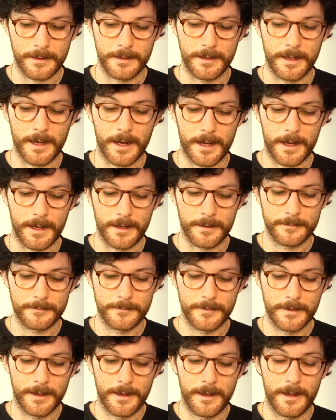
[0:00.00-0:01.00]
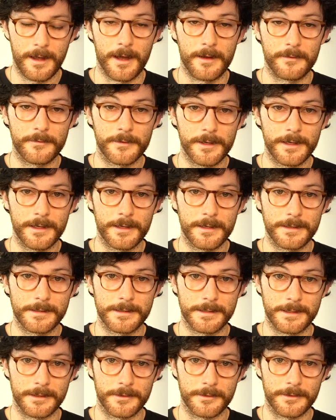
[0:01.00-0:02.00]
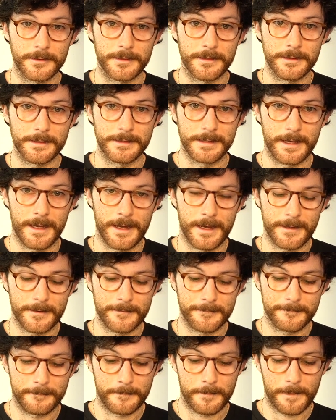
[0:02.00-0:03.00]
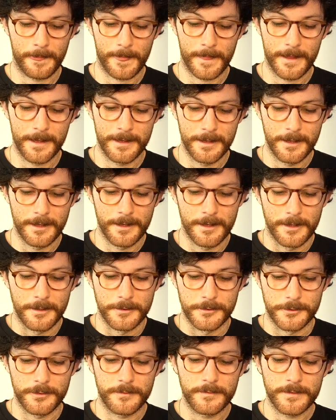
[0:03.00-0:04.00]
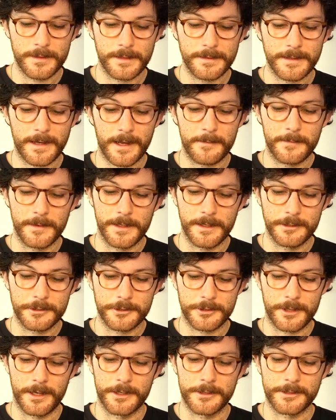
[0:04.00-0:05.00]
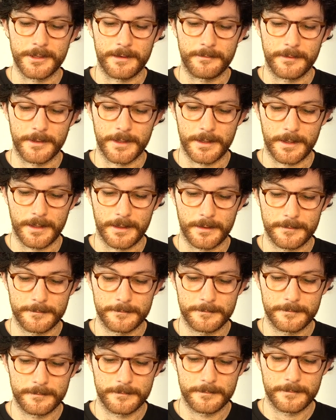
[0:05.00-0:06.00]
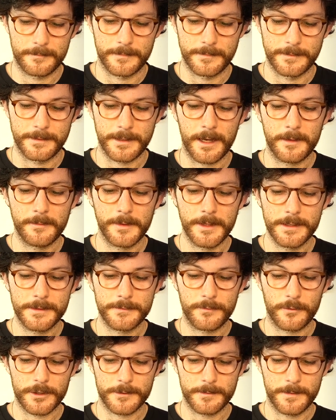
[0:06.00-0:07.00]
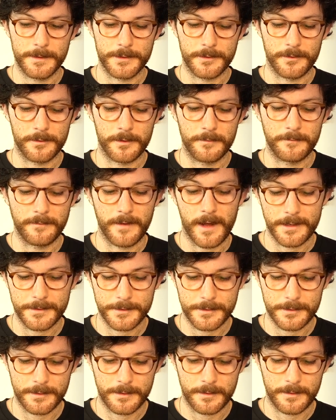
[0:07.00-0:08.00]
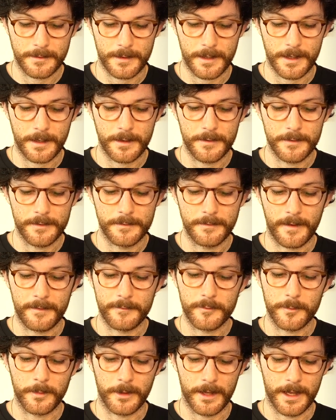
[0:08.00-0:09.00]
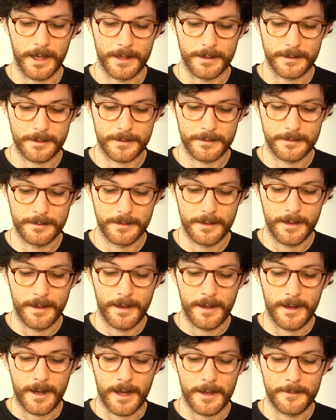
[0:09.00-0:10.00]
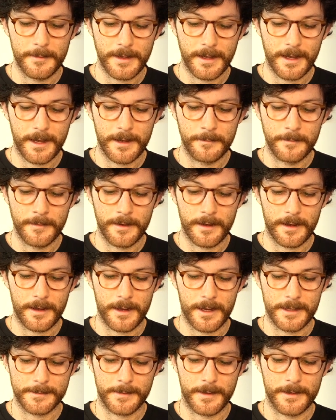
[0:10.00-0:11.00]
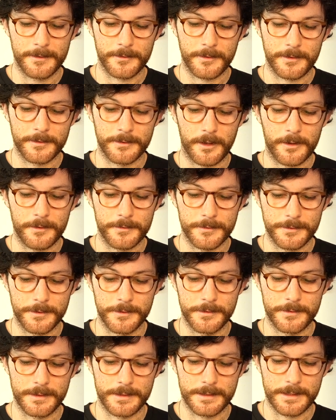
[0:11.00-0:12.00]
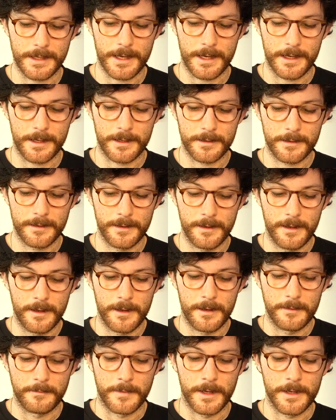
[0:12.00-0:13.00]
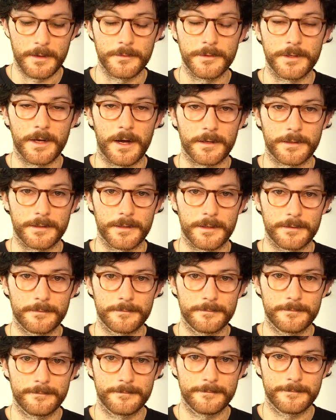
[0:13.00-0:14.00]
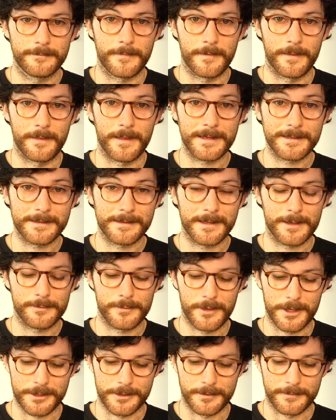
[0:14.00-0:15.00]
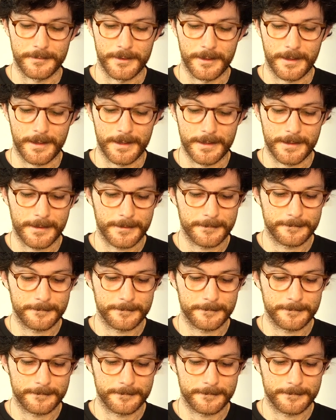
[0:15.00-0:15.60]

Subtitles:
the eye, every single day. Juvenile diabetes changed everything. Diabetes forced me to grow up faster than I could have ever planned. I became, as my endocrinologist used to say, my own doctor. That's a lot of pressure for a kid.